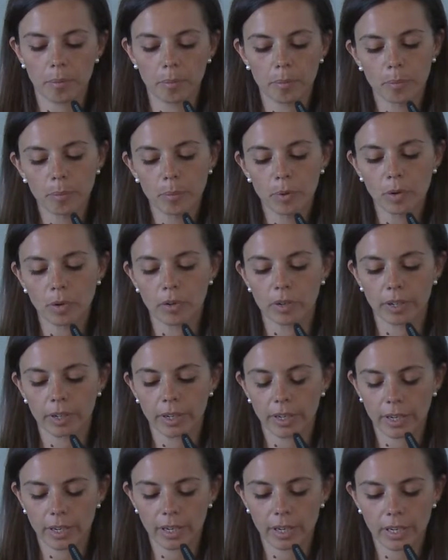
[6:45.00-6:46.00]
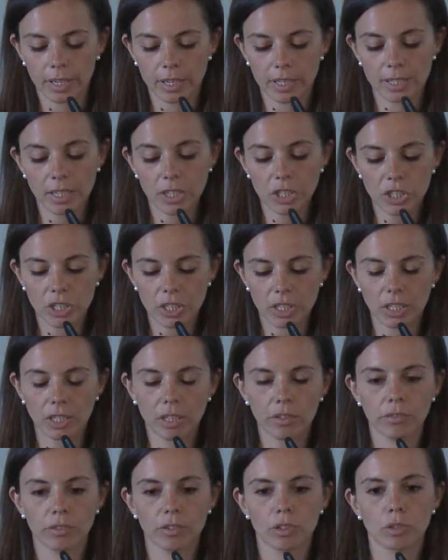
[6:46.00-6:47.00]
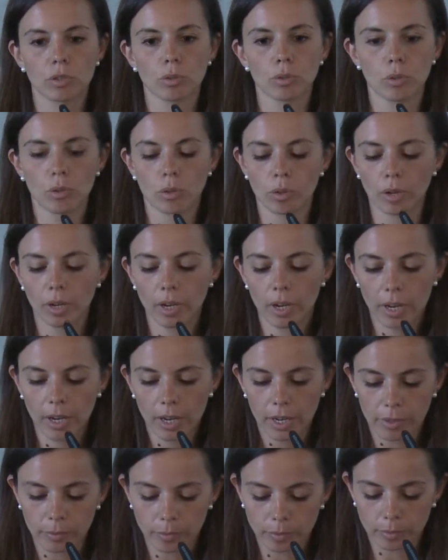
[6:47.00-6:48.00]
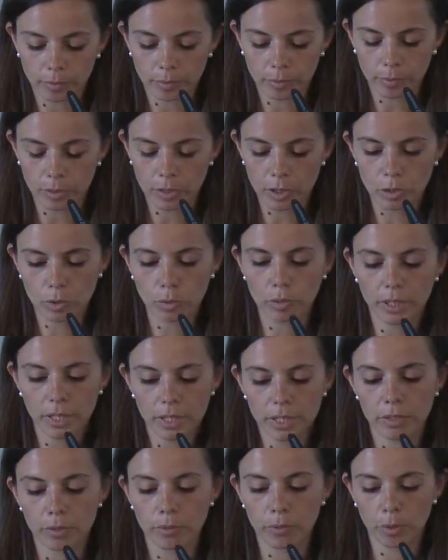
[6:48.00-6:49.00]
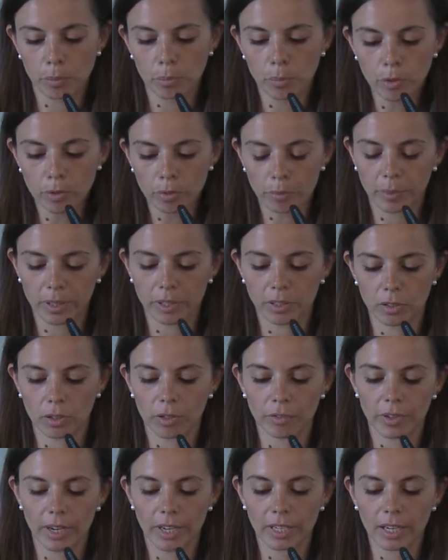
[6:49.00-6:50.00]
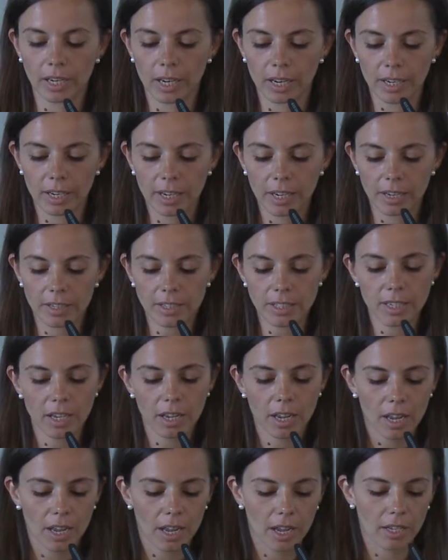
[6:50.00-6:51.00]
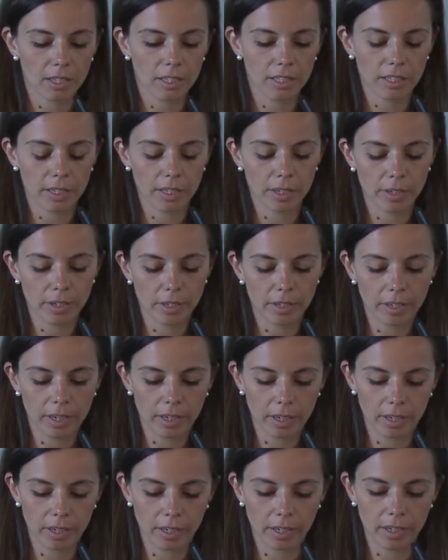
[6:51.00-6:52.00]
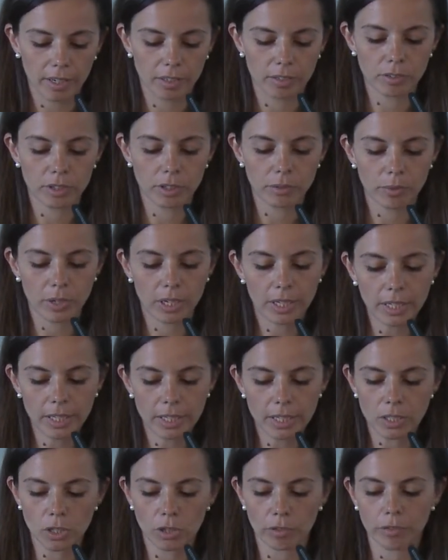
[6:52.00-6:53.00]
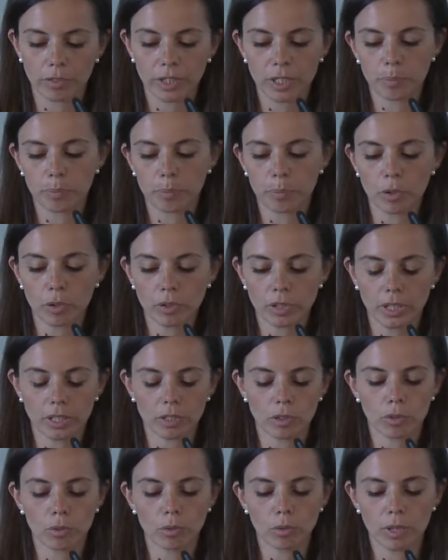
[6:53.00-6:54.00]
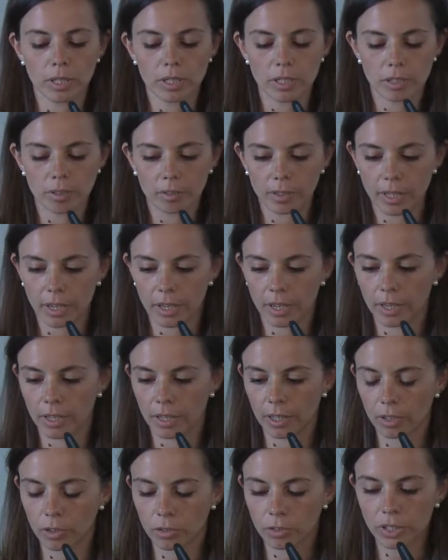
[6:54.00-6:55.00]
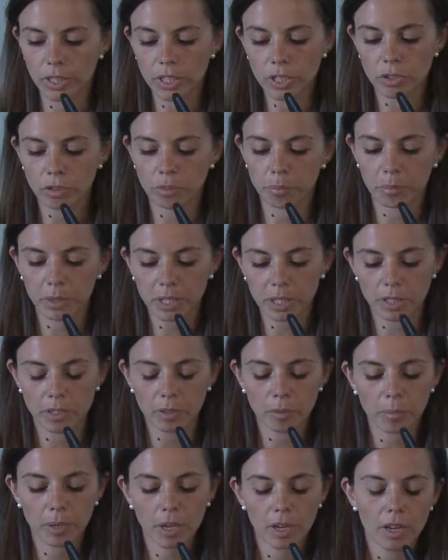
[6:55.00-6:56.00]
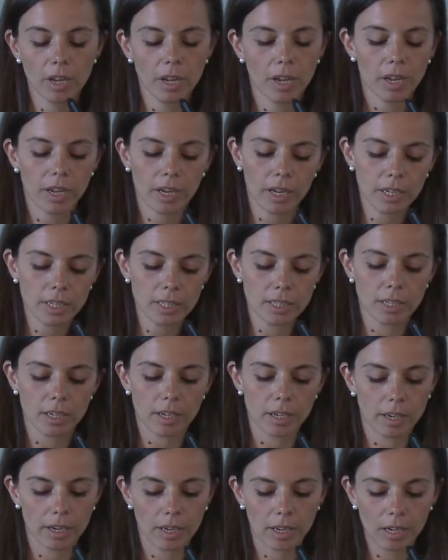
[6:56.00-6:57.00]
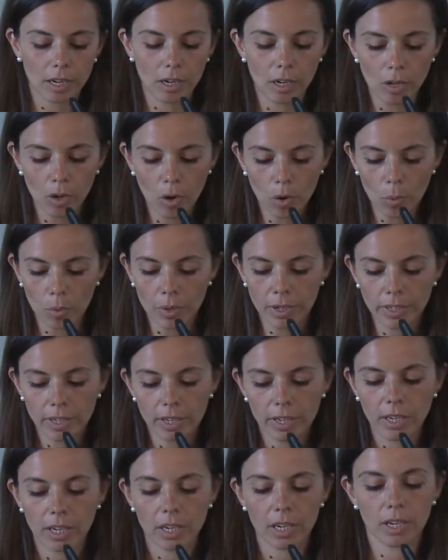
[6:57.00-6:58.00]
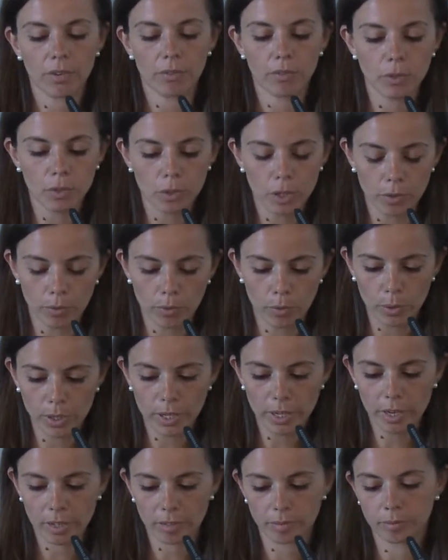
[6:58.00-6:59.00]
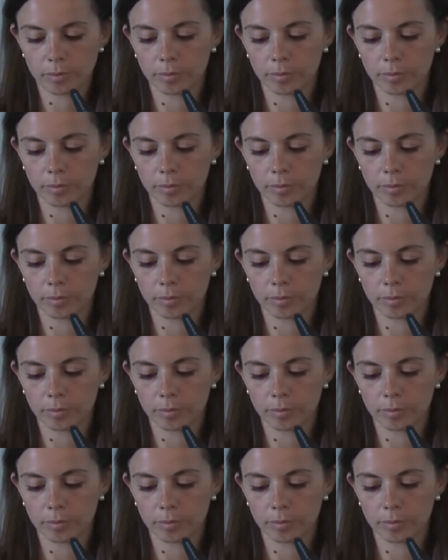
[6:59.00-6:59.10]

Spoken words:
more sensitive to this removement of N-glycans, and the release of this protein to the conditioned medium is lower if we